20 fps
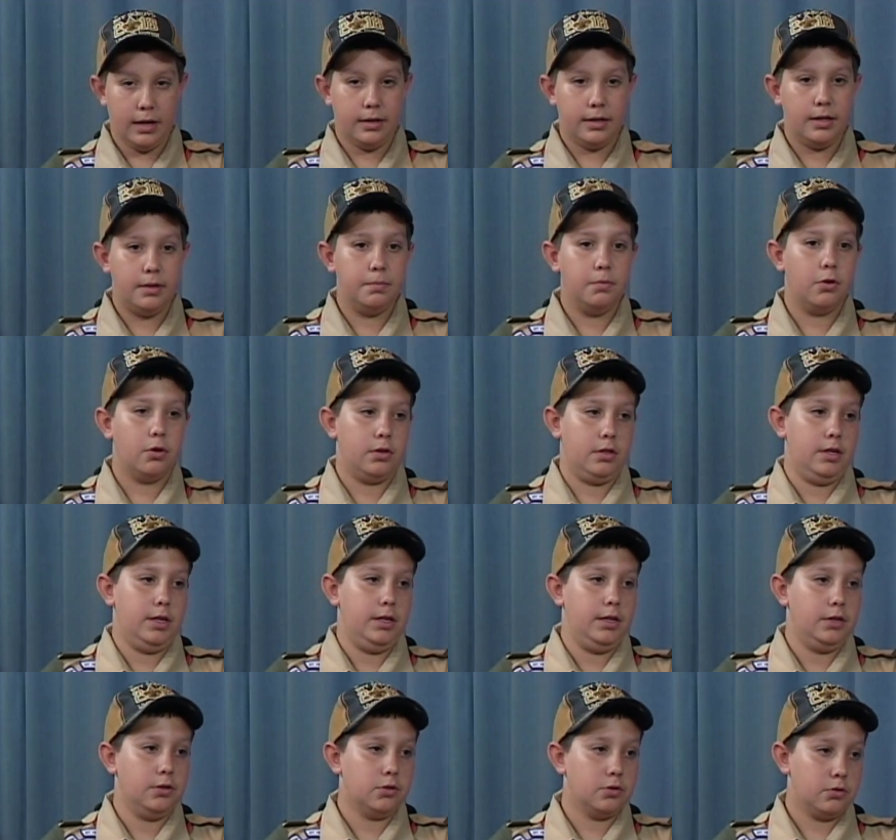I need more of
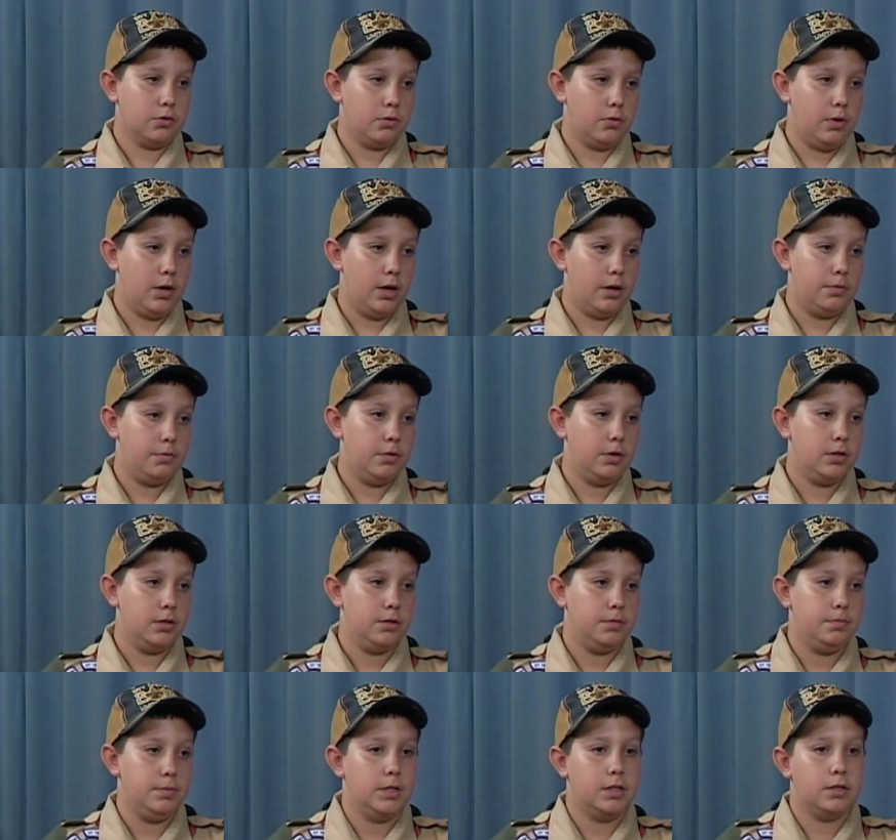the Eagle required
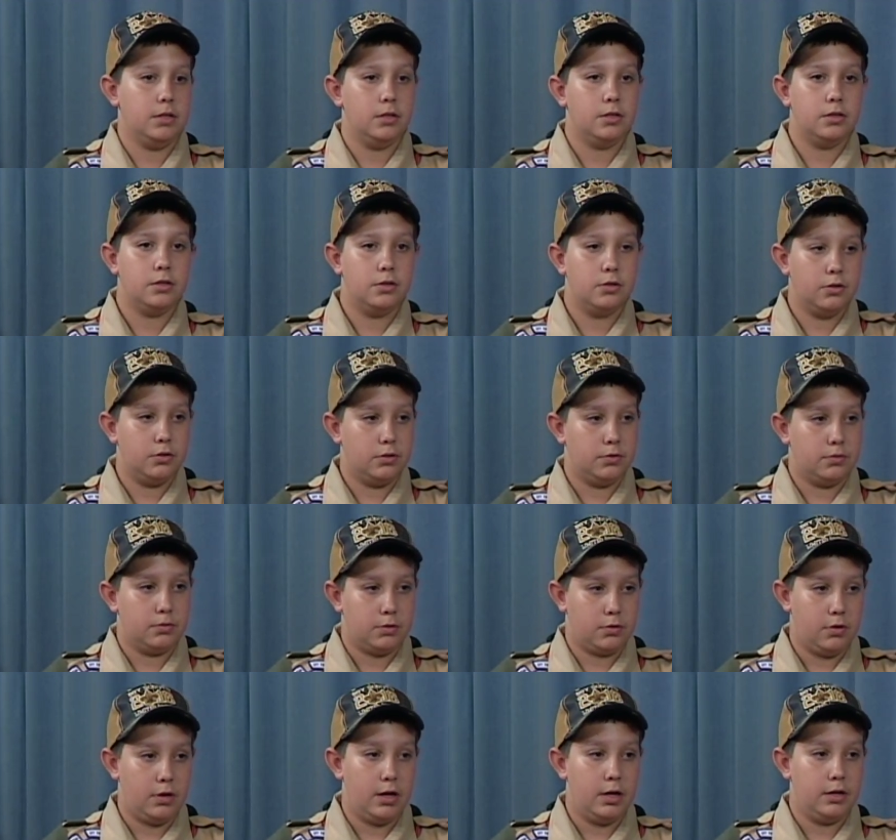ones because those are
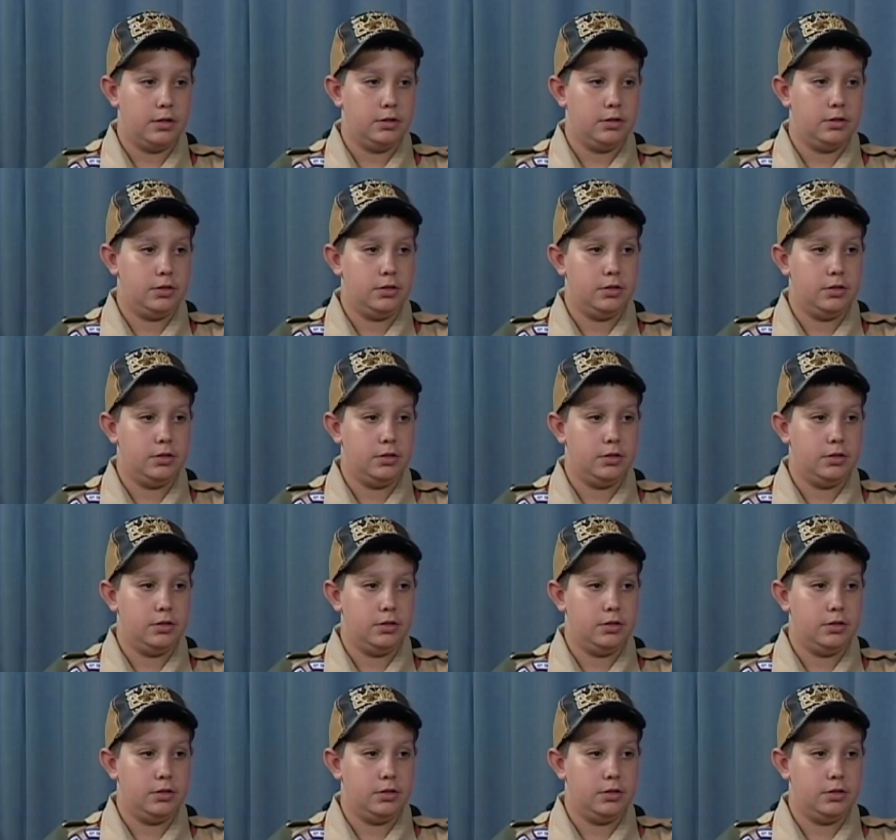required.